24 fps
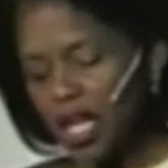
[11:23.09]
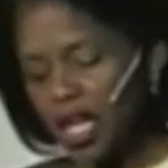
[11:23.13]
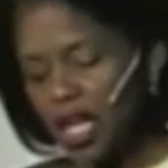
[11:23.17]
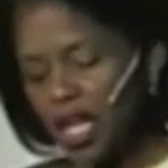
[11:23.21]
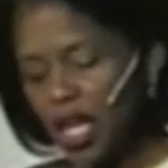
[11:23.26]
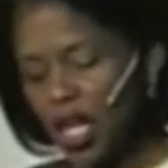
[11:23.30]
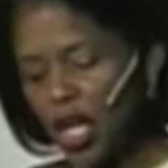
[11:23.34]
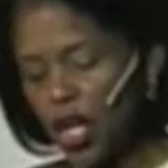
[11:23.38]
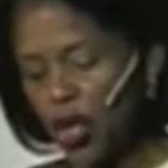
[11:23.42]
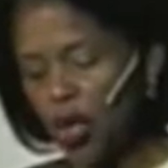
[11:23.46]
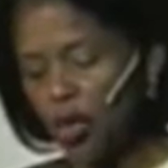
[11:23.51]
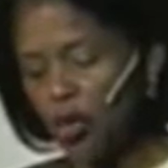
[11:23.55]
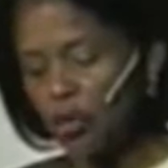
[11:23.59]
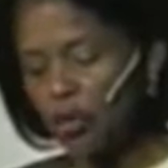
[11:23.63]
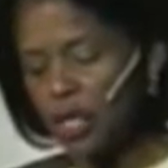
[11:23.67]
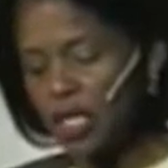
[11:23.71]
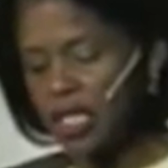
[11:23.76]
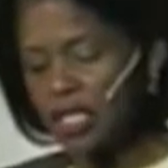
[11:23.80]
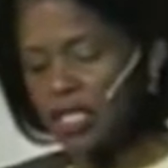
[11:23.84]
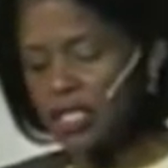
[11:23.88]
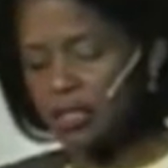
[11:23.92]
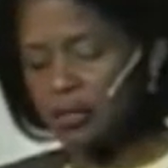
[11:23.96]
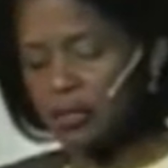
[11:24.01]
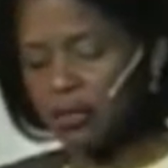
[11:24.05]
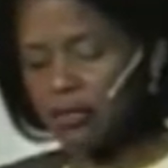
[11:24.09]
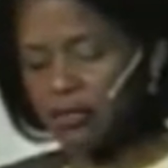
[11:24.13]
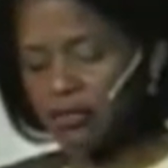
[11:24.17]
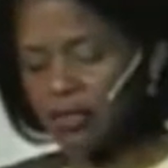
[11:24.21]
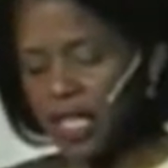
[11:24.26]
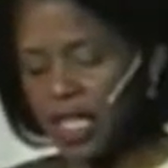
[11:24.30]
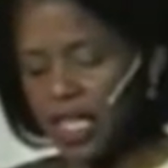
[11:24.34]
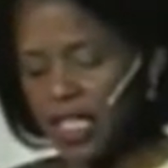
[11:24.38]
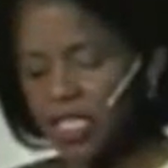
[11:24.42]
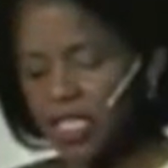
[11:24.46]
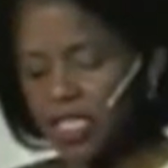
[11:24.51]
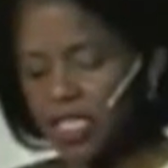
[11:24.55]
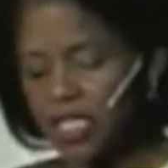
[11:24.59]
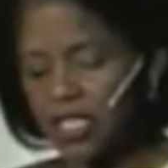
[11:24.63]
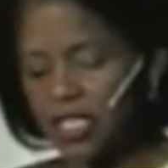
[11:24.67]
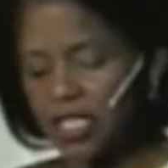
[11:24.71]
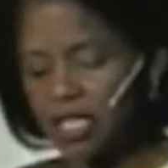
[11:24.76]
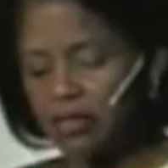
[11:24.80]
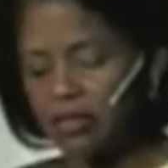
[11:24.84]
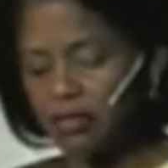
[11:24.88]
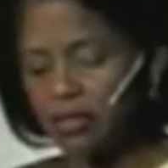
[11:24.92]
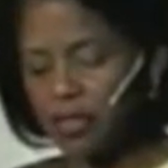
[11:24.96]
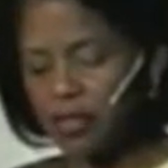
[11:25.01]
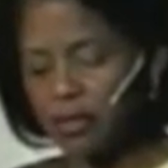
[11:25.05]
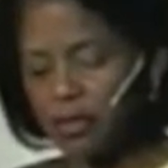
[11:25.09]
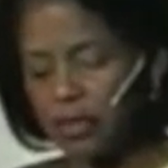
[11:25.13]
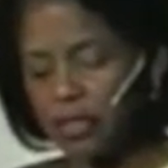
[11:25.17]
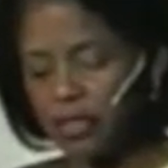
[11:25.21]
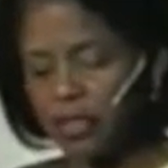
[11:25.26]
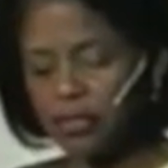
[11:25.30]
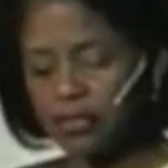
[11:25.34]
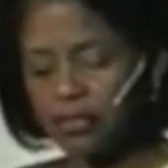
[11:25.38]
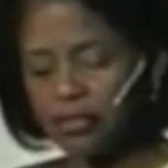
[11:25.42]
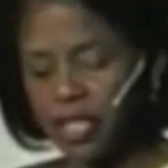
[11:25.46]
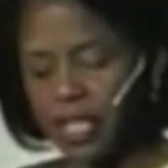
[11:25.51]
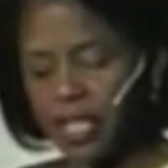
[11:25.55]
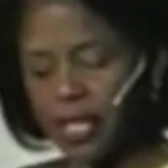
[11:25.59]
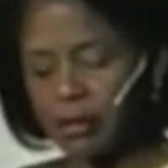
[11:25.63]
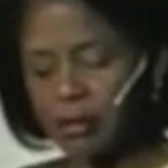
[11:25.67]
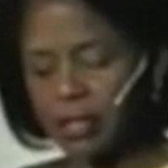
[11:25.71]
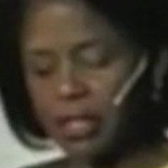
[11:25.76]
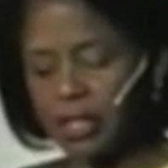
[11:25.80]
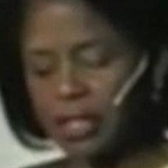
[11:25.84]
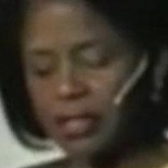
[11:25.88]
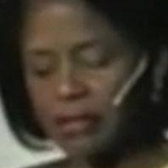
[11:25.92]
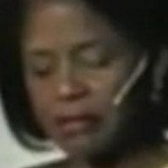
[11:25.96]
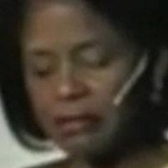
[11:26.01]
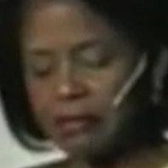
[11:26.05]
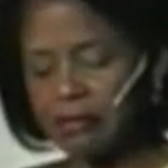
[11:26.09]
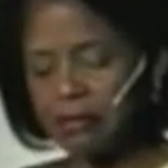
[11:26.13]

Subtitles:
home is a reflection of you and your family,